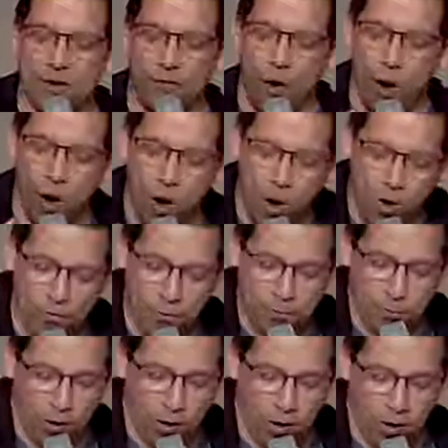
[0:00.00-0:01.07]
out of all the
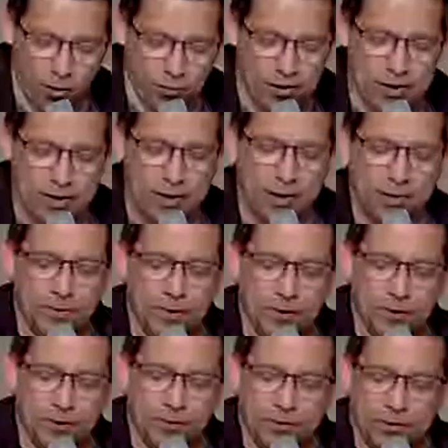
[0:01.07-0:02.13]
all the the,
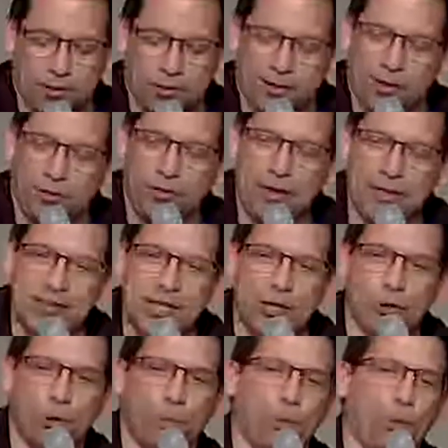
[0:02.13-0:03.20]
the the the things he
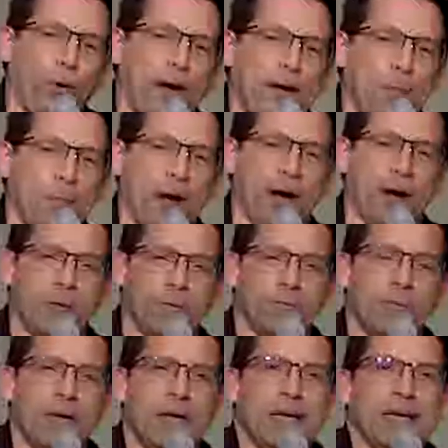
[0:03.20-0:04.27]
could have prayed about,
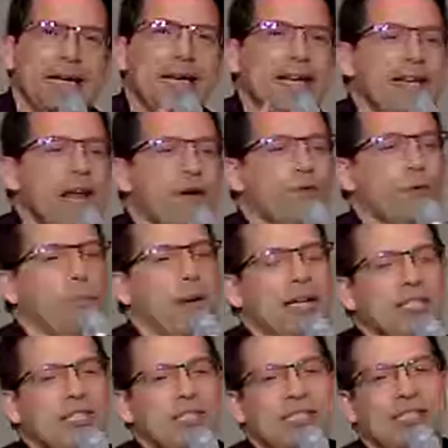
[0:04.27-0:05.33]
he never
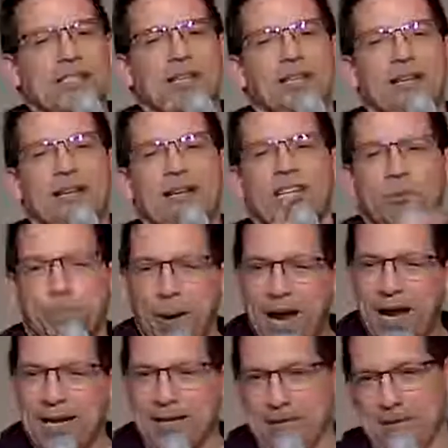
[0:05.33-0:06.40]
mentions his
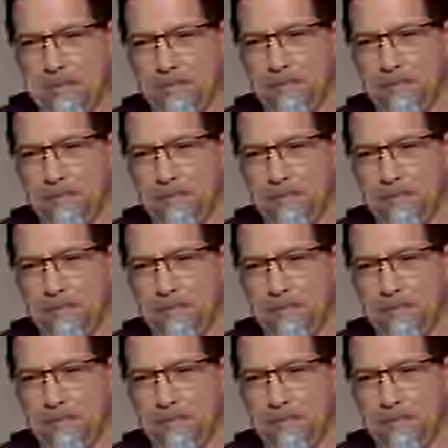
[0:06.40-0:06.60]
pain.